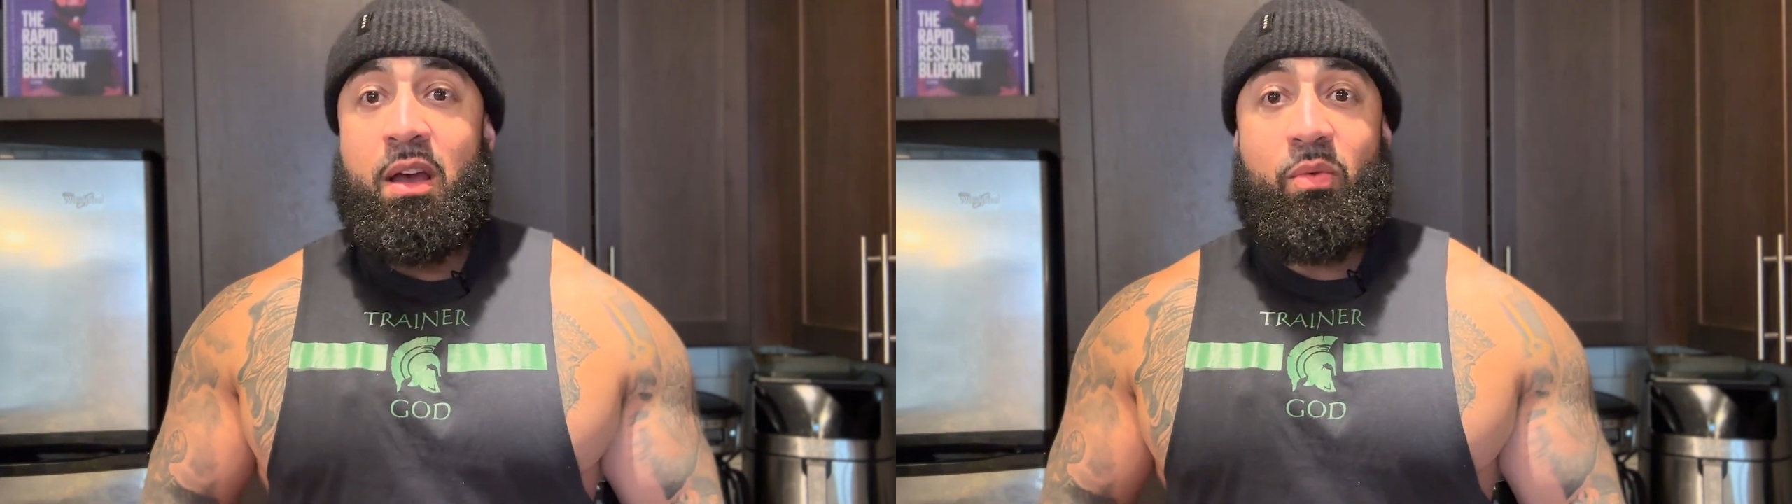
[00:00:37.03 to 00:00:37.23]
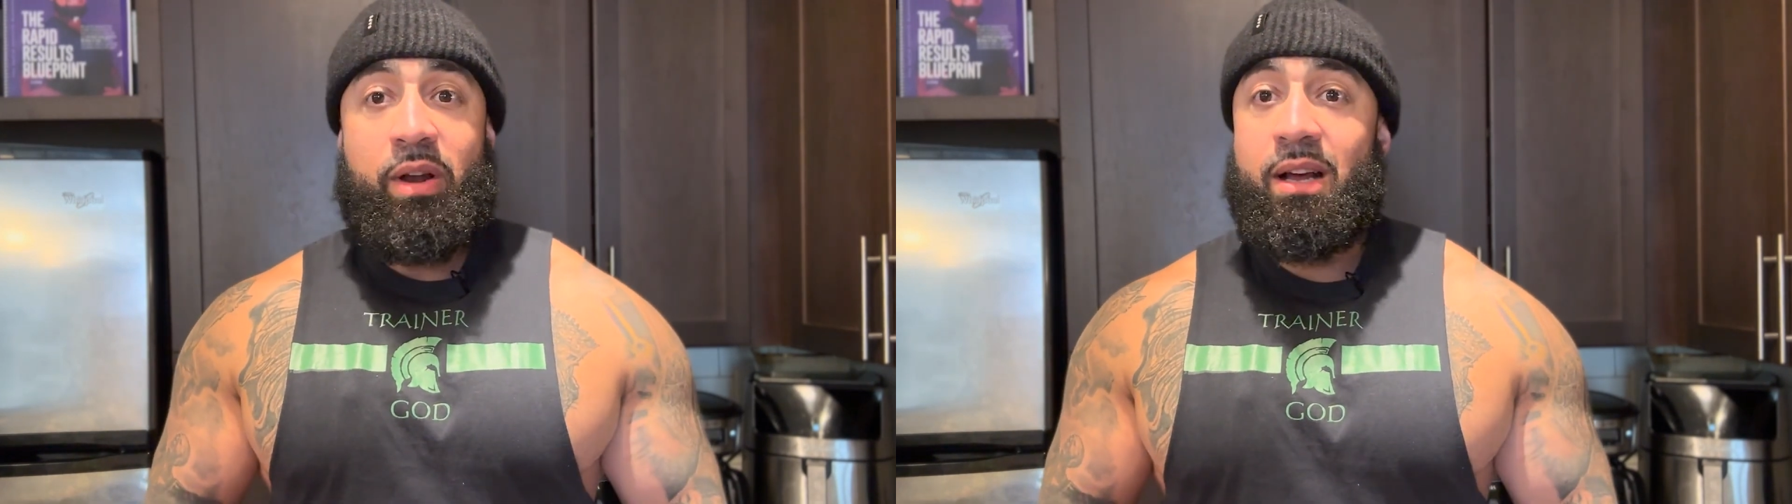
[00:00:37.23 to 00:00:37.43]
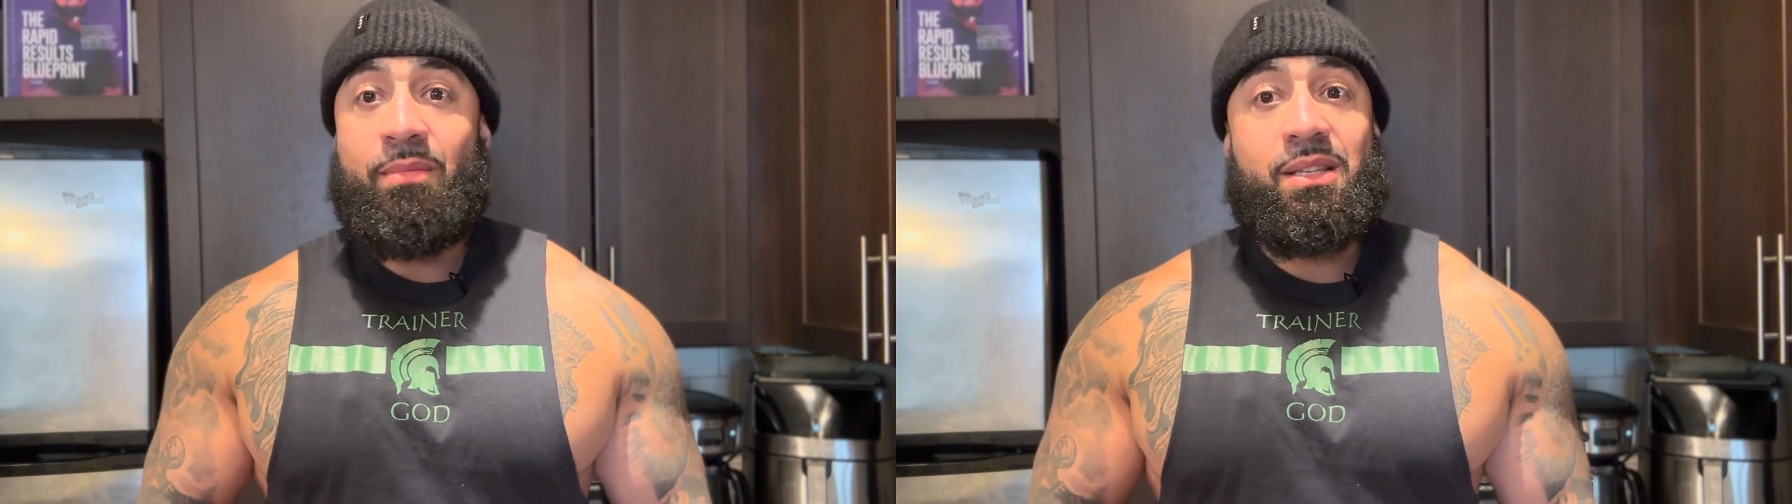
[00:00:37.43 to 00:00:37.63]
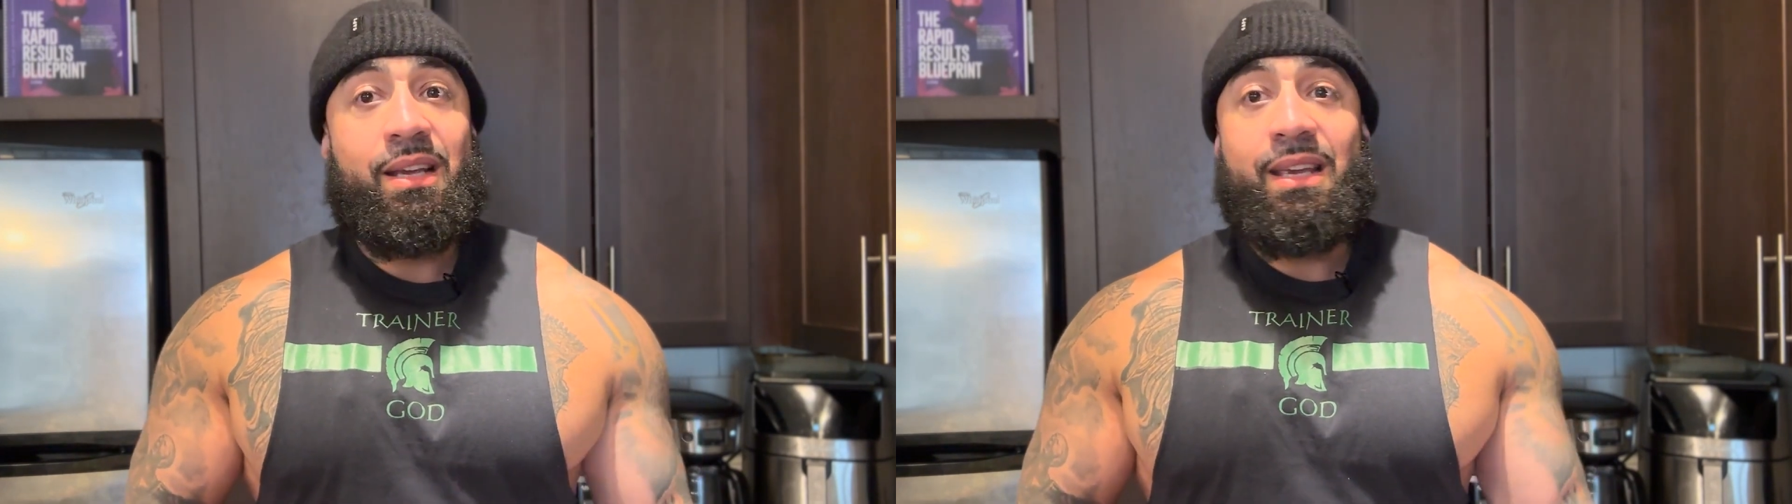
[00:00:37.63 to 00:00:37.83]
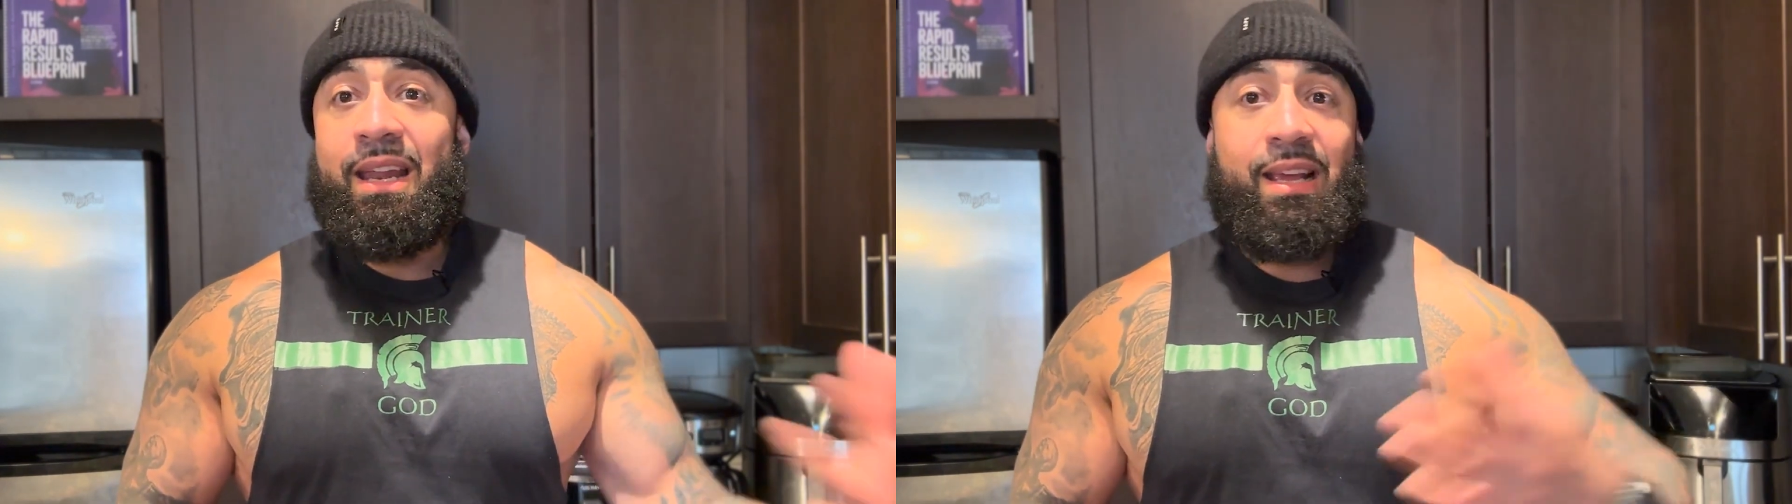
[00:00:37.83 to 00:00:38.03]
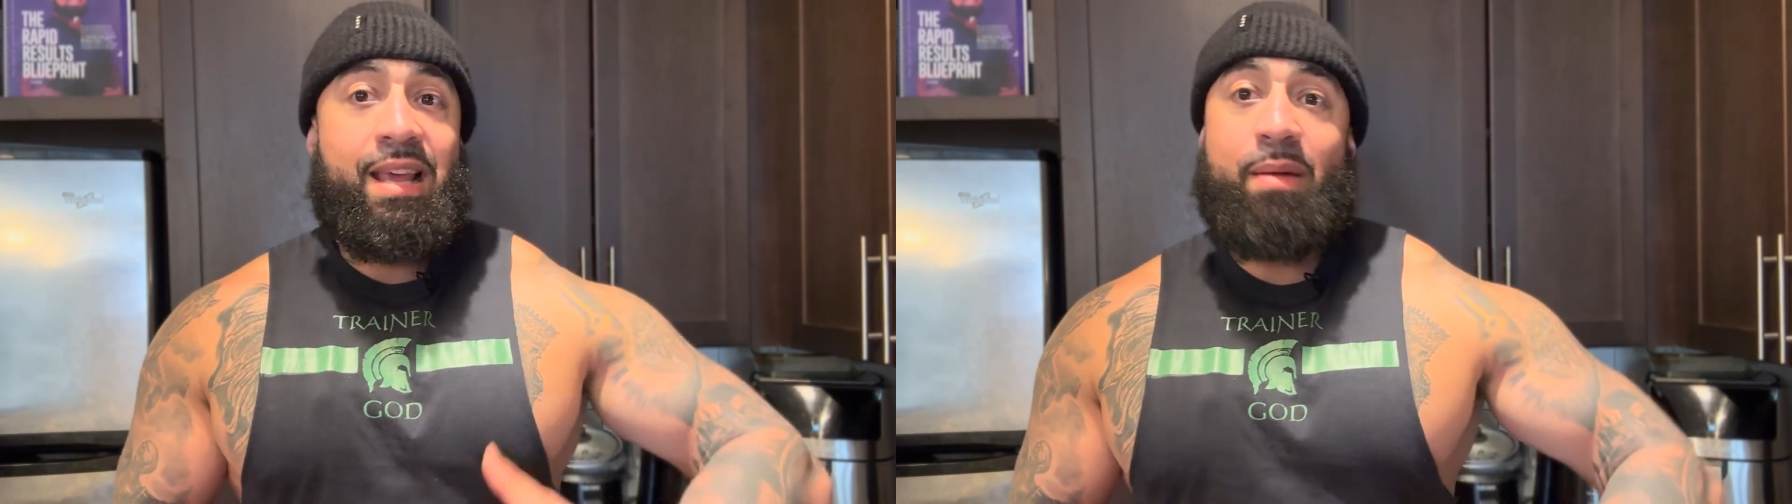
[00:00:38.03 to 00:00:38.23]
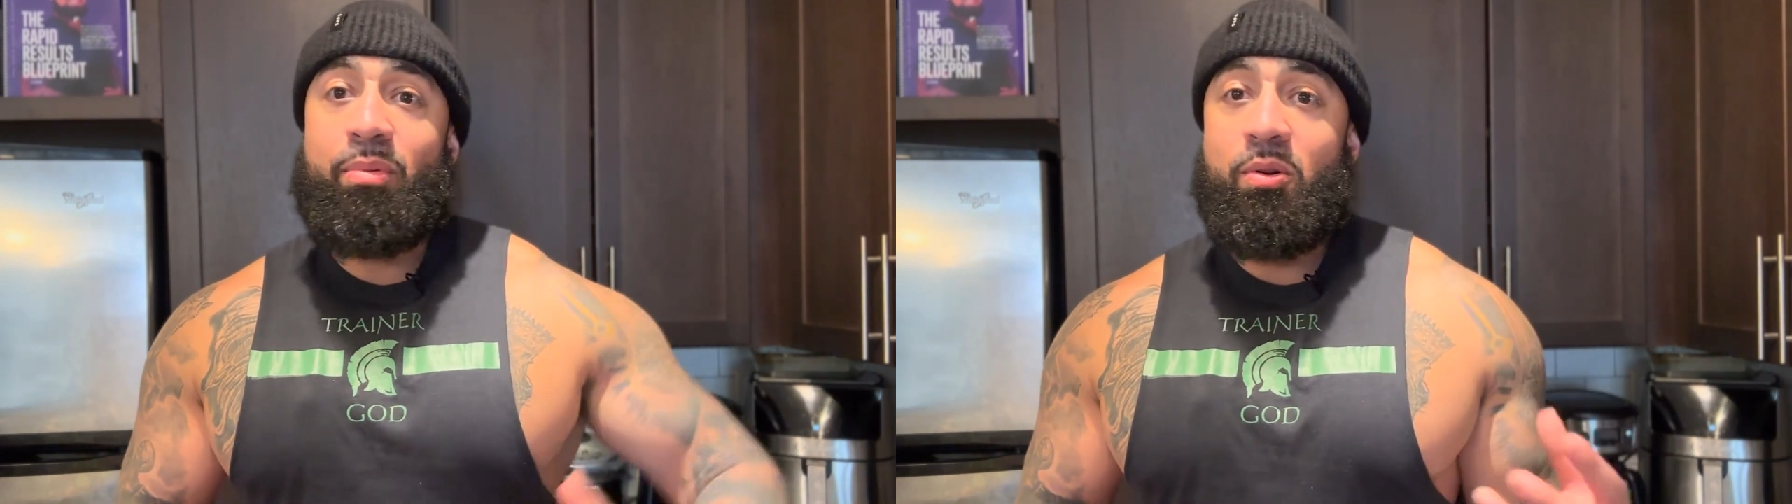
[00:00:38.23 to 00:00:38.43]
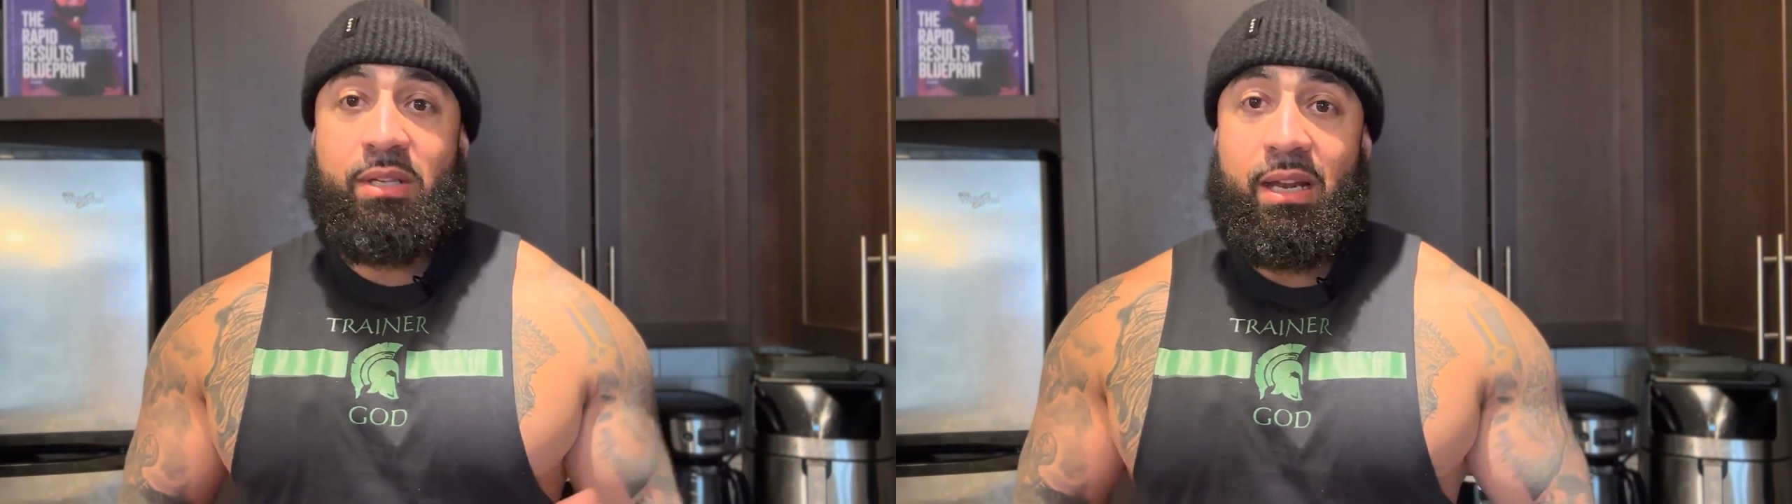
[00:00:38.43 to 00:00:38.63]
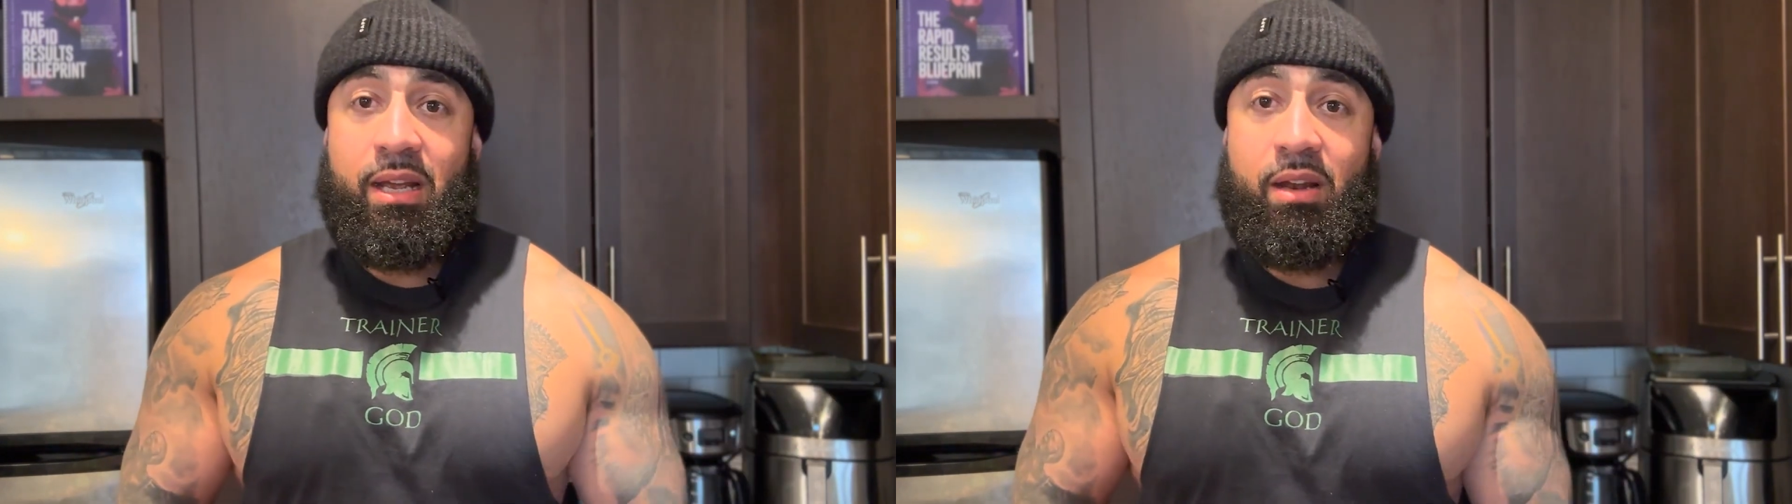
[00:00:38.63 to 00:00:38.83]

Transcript: when it comes to getting that protein in,